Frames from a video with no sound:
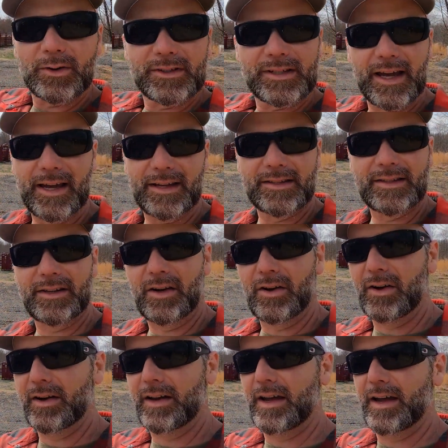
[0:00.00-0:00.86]
rotates,
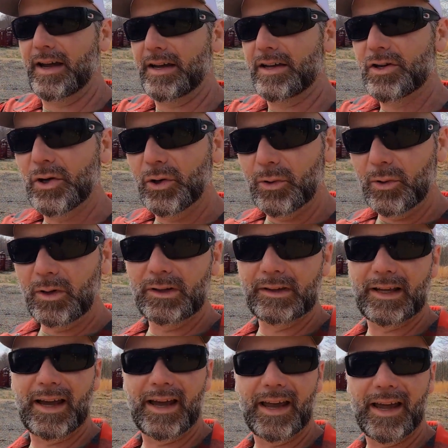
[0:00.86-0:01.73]
and on a
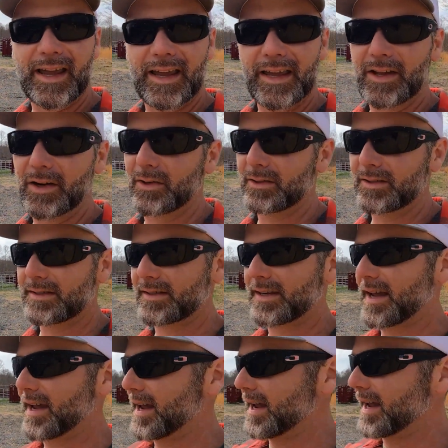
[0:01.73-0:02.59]
cool day, it'll
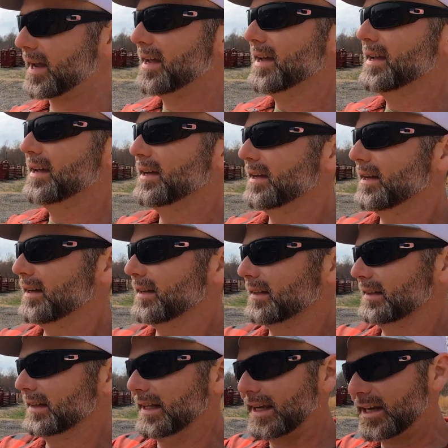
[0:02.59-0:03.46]
stay
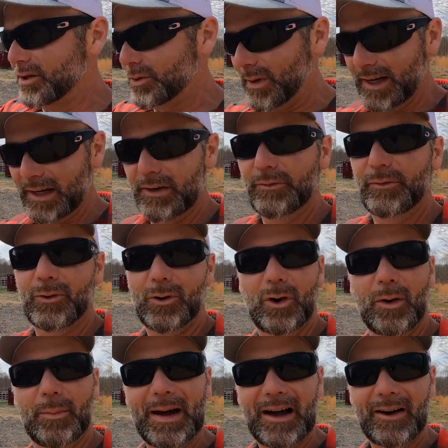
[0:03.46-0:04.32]
liquid
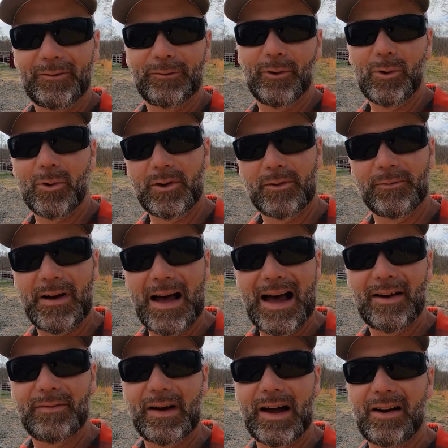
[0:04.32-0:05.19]
for about four to
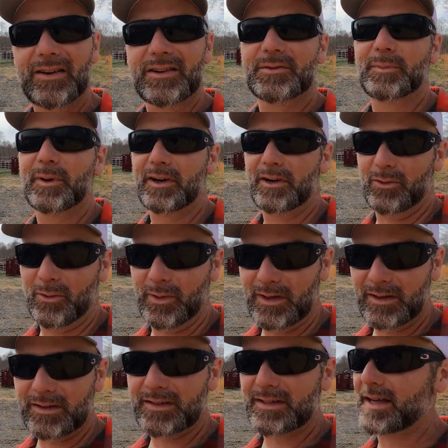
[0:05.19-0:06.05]
five hours, but it
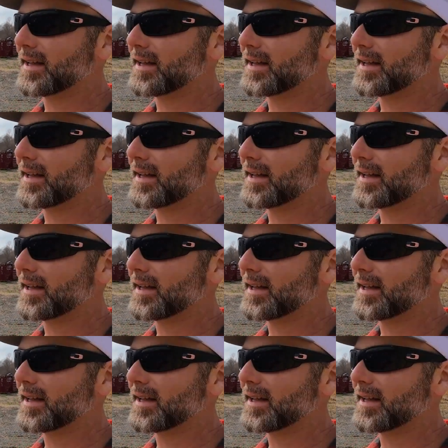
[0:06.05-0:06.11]
will